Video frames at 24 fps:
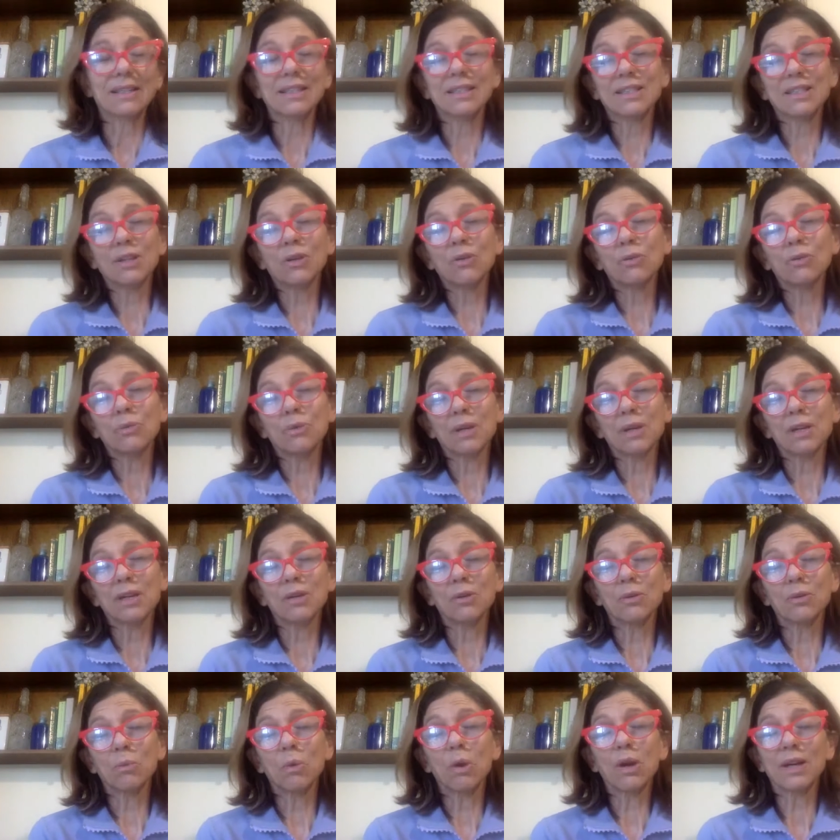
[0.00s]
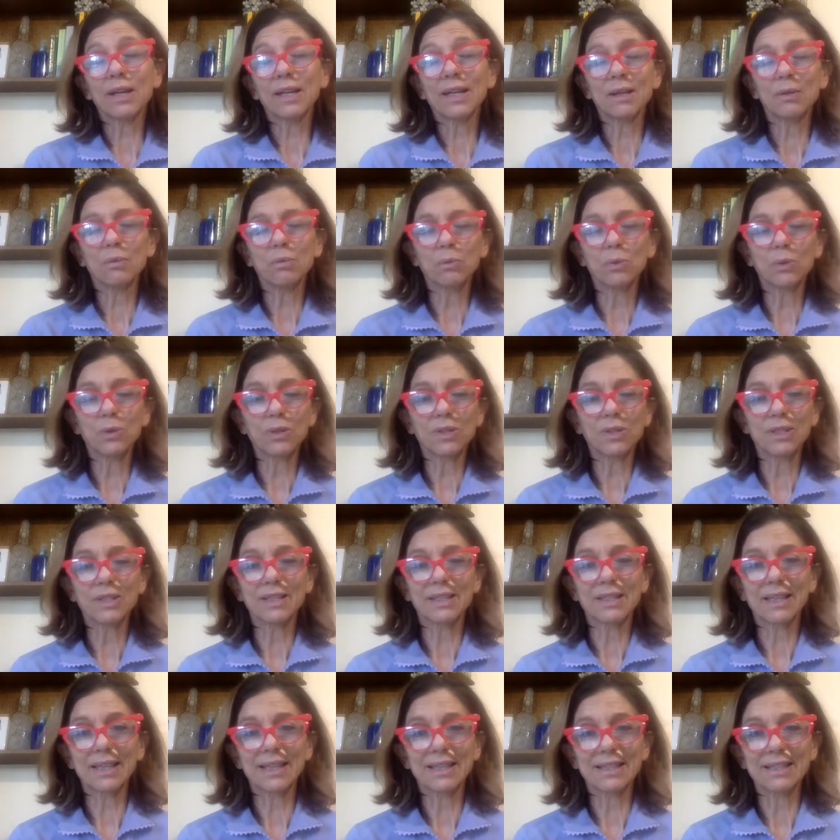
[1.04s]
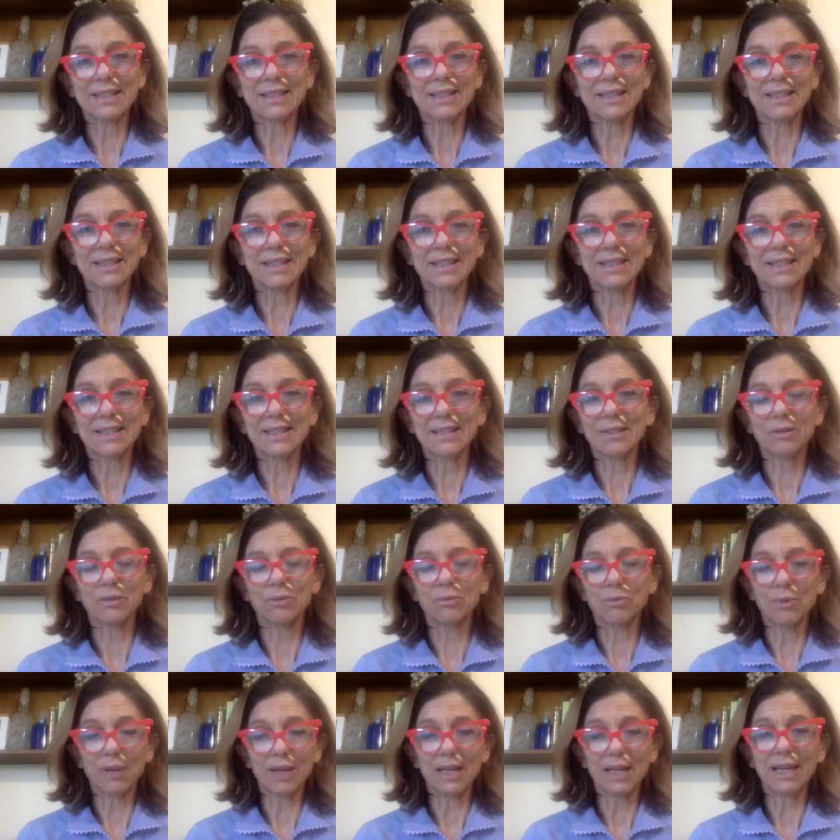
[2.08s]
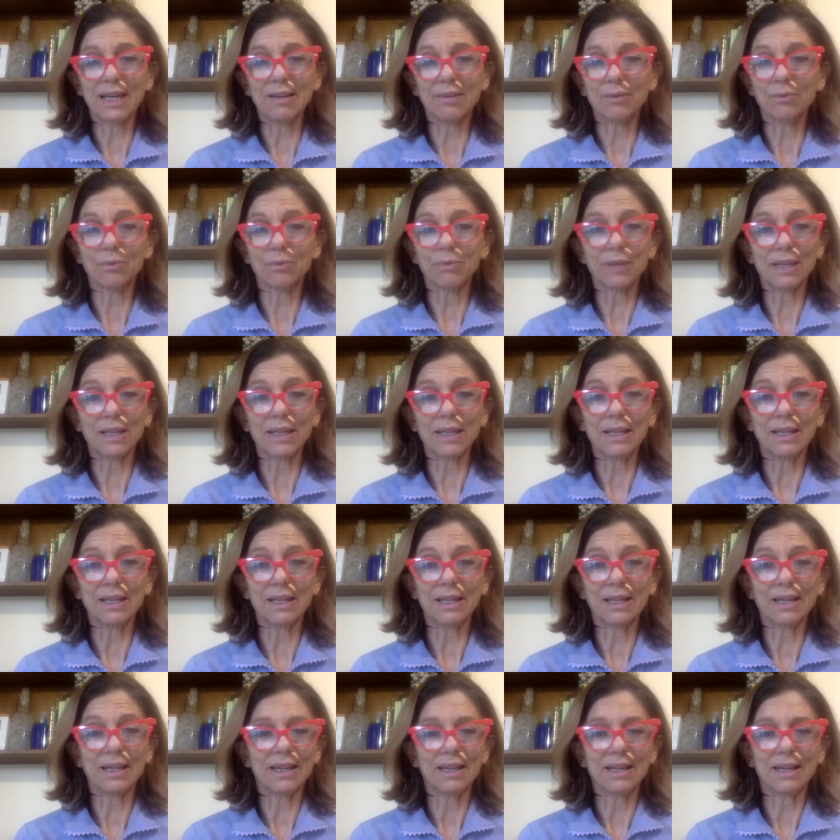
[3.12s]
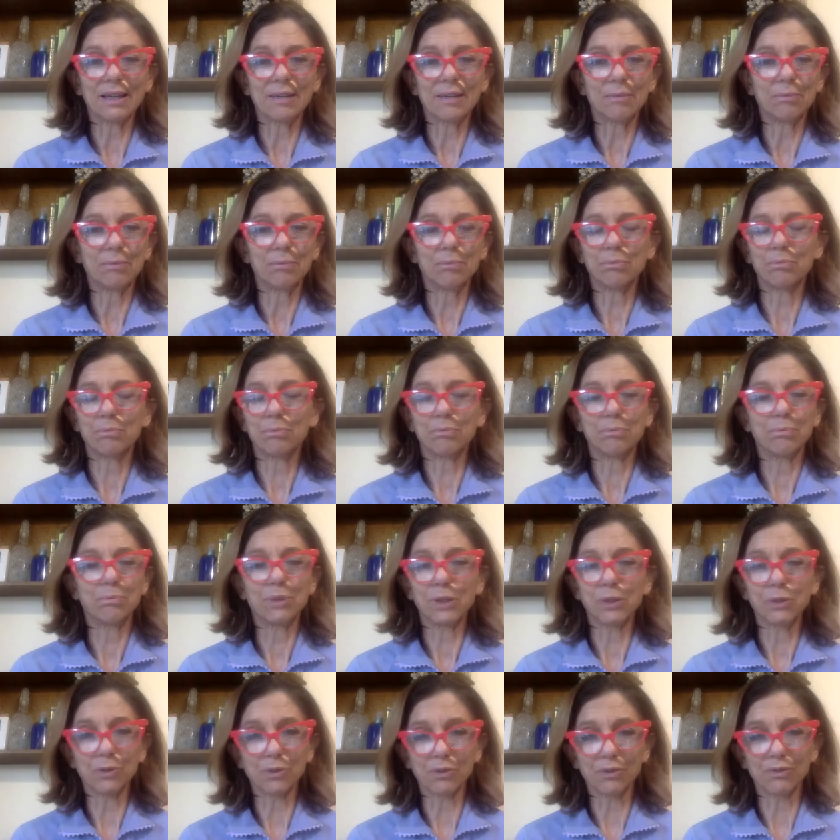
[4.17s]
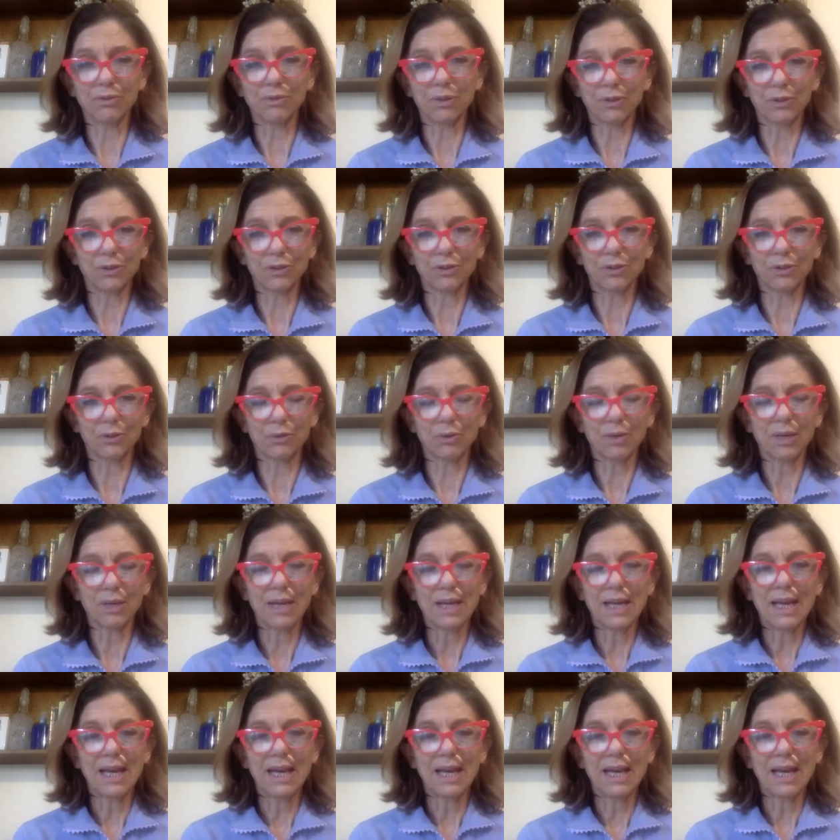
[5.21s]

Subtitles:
so, you know, walking in woods is really, really beautiful to do.